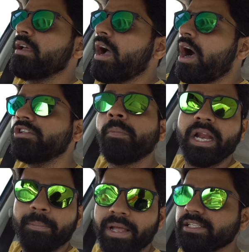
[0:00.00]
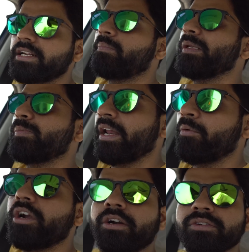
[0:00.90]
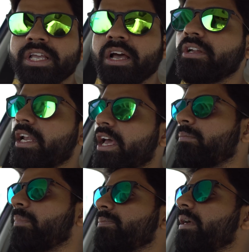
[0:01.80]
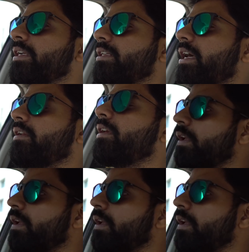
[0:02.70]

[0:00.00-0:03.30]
how the brake pads are replaced, but I wanted to see how the tire replacement is done.